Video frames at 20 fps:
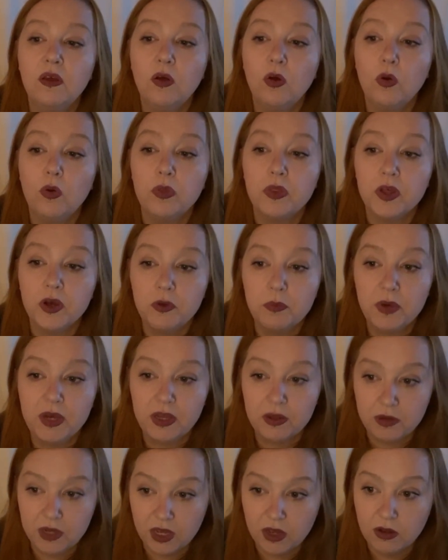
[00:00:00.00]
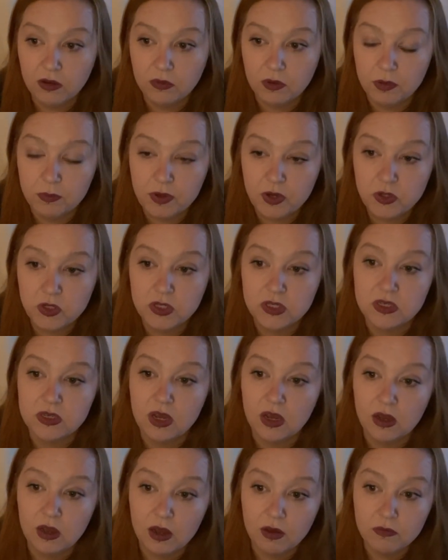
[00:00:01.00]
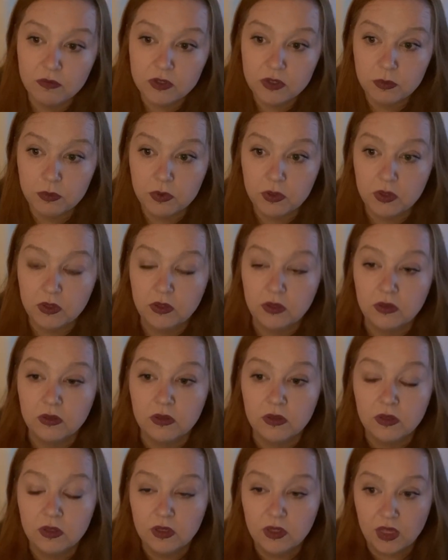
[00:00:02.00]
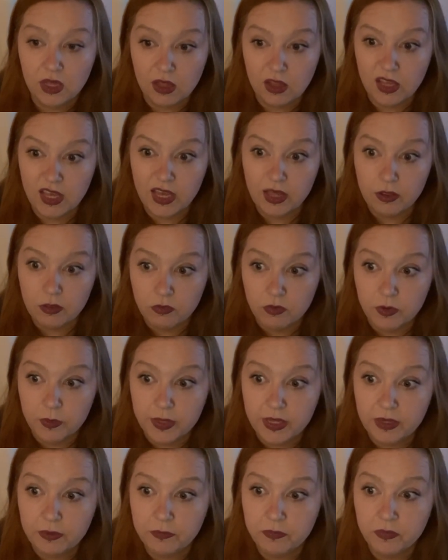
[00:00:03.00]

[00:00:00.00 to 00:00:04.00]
Although my emotions are uncomfortable, I'll get through it.